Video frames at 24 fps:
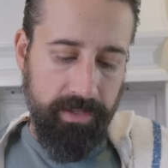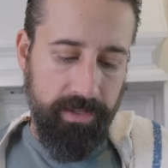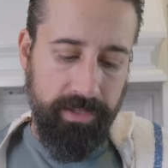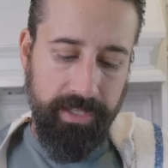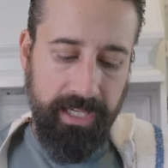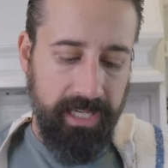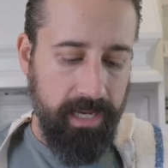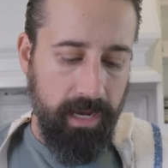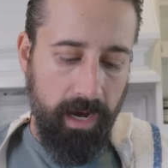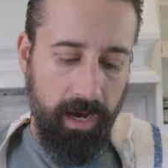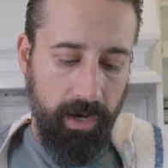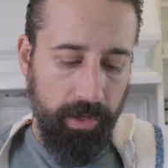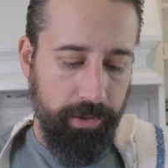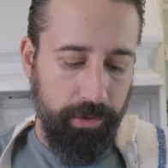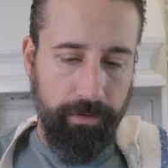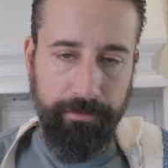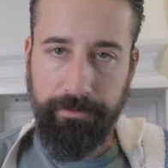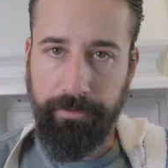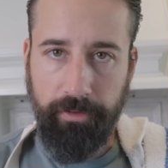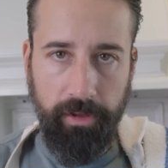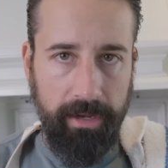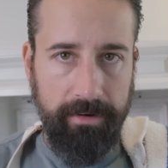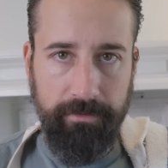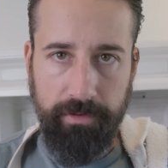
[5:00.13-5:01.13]
The other
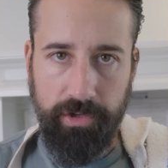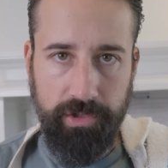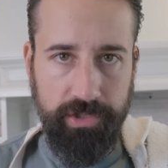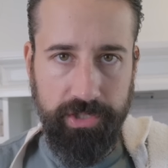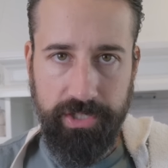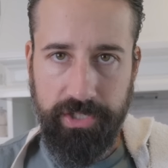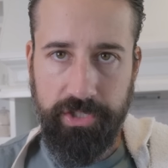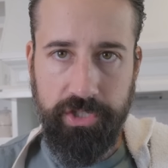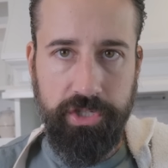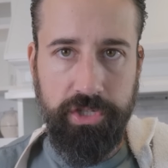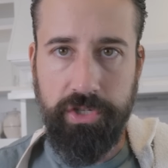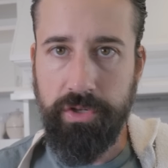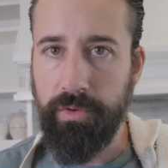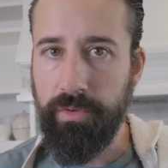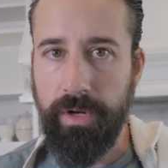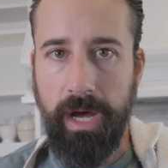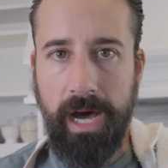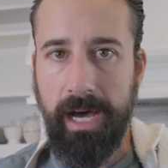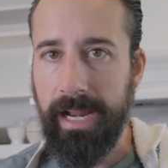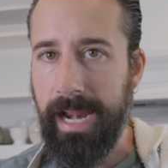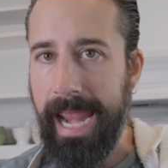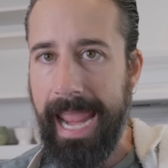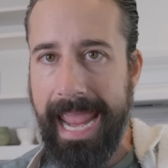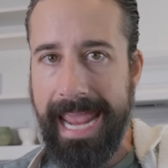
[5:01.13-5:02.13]
flavors do
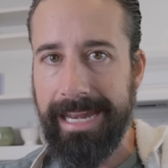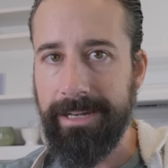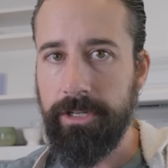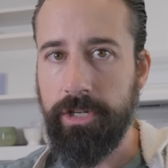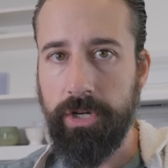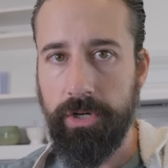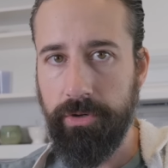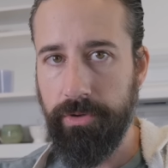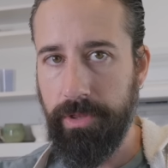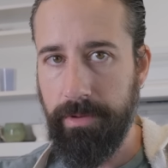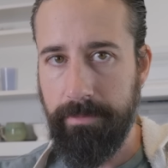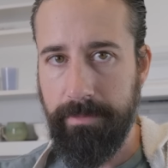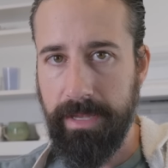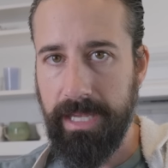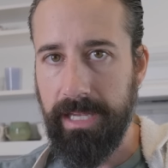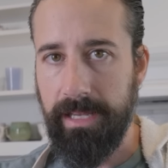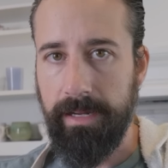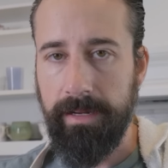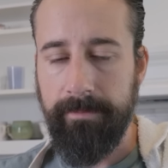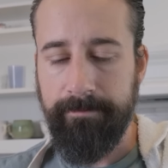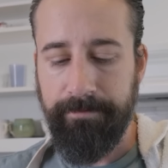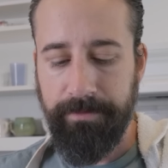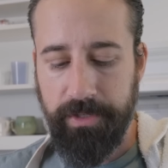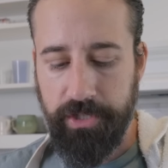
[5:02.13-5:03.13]
not enter the meat.
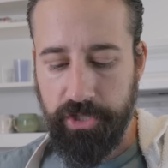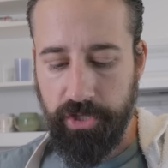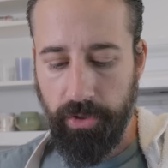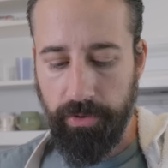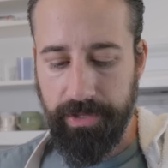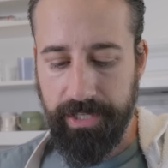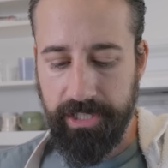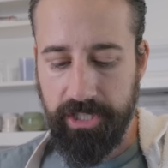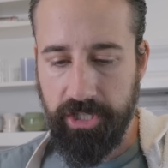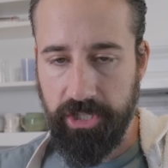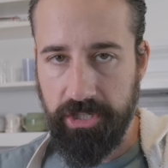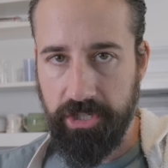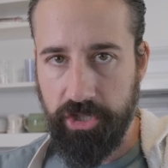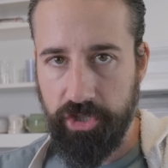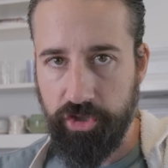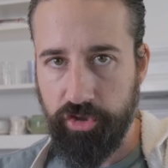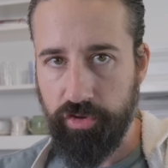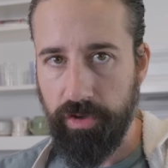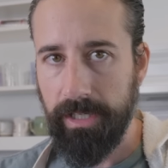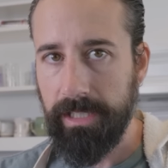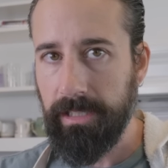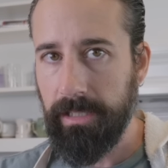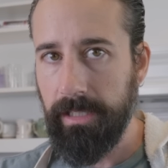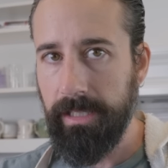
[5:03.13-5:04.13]
So this is
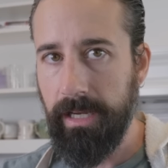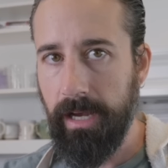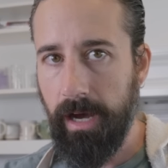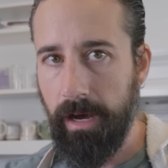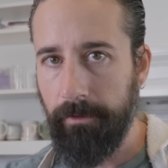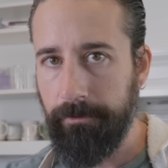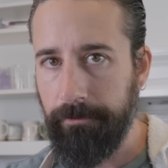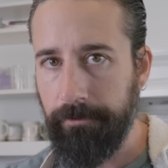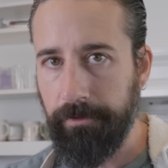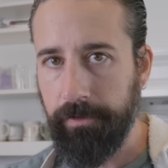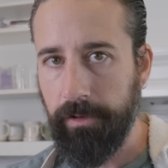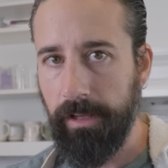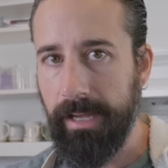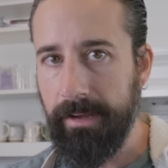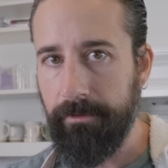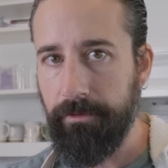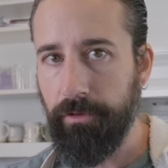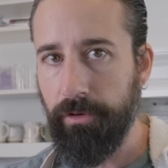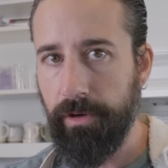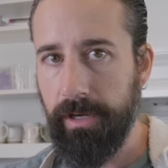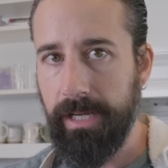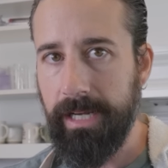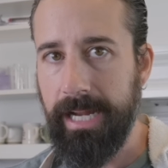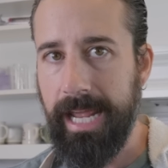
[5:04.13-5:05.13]
strictly a
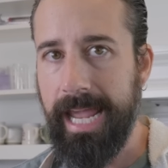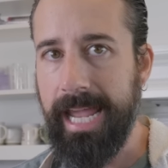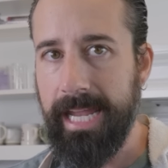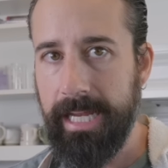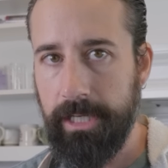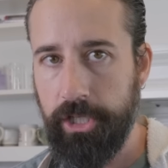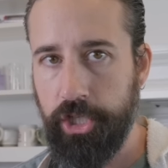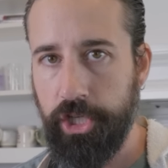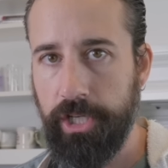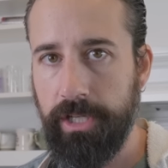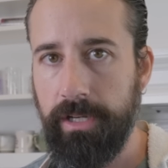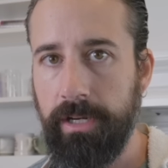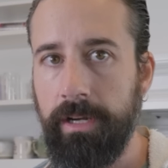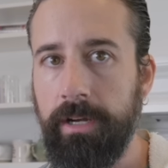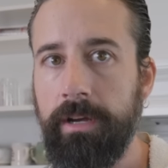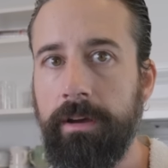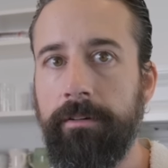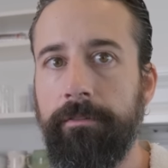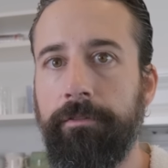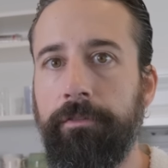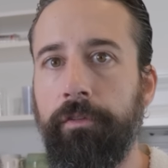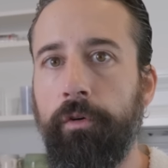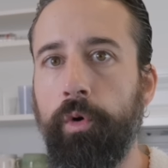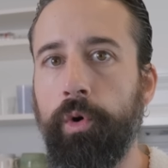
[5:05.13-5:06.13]
flavoring agent
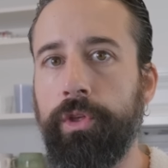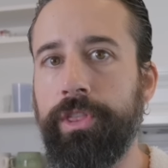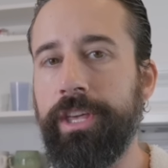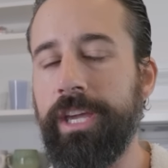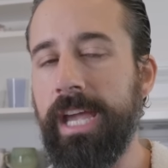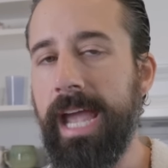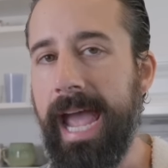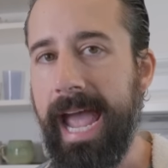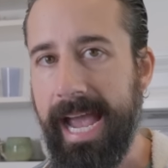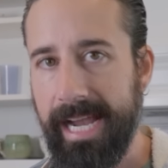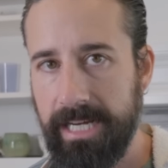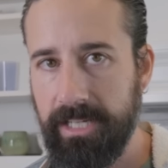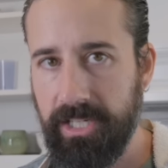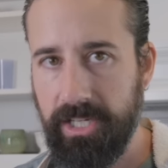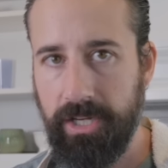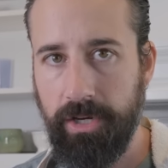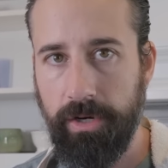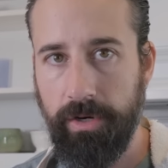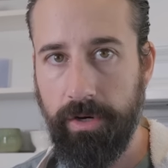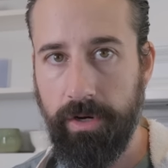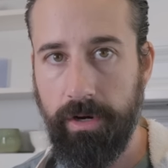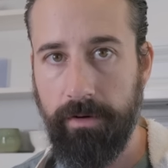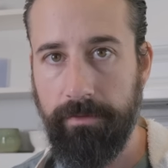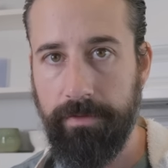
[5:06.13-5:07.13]
for the
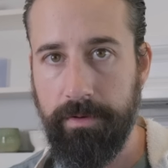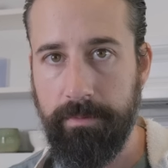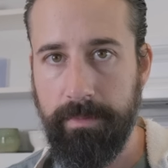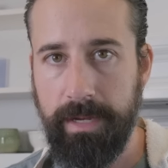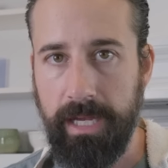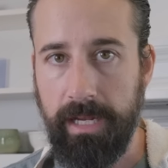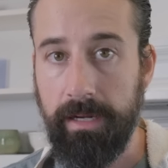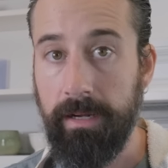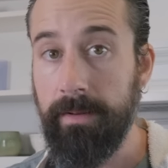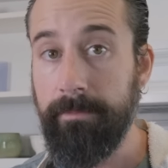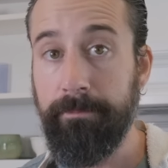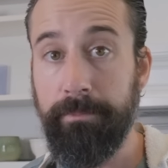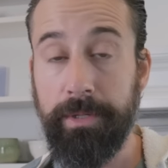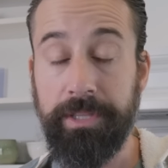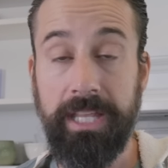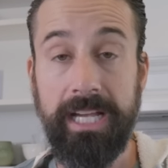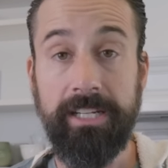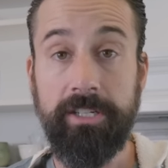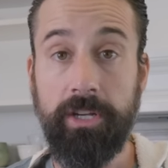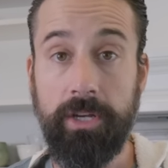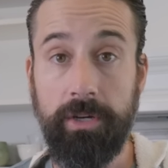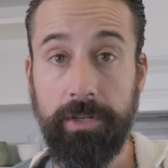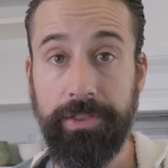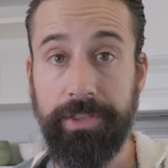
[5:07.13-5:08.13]
exterior of the meat. But
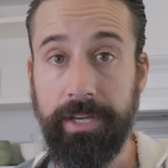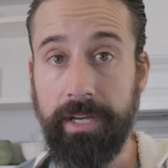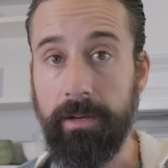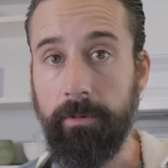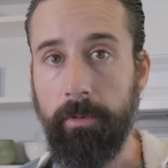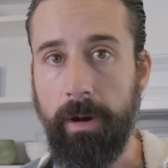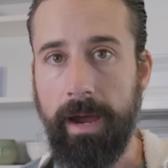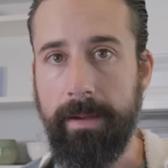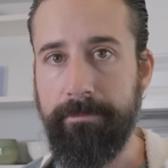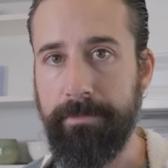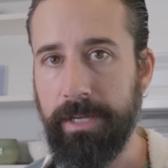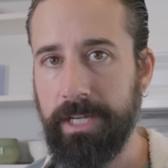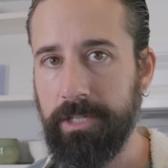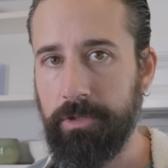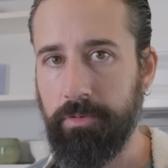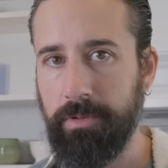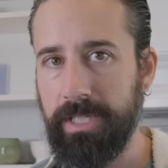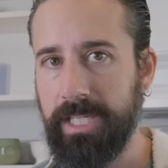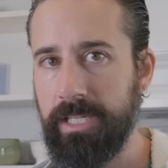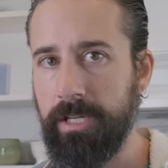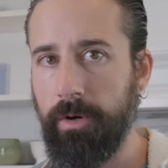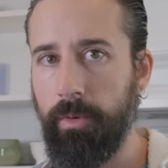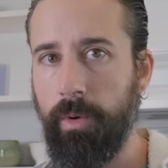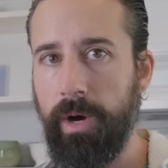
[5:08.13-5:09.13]
that's a good thing, right? Because we
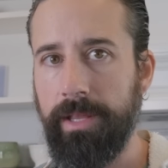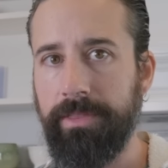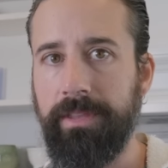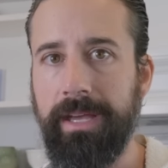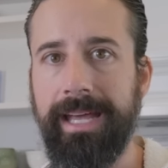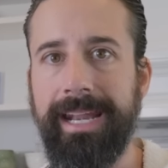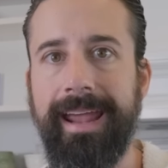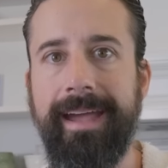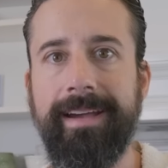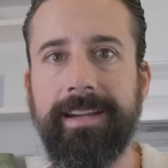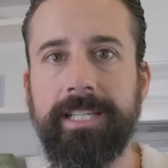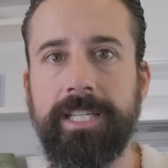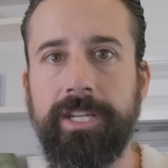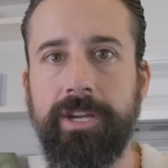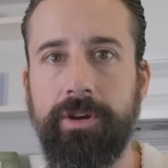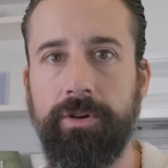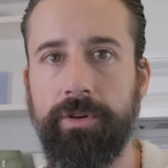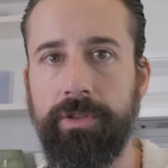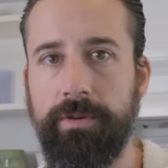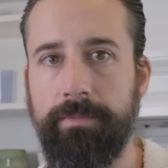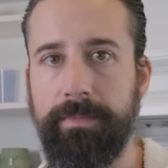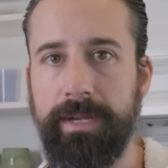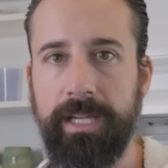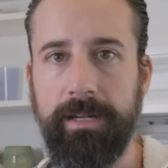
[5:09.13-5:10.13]
still want that exterior
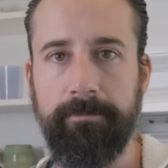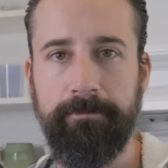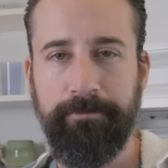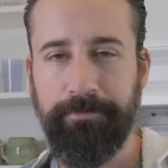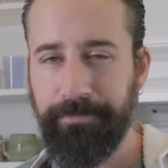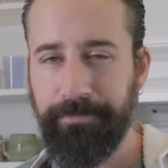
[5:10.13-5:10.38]
of the meat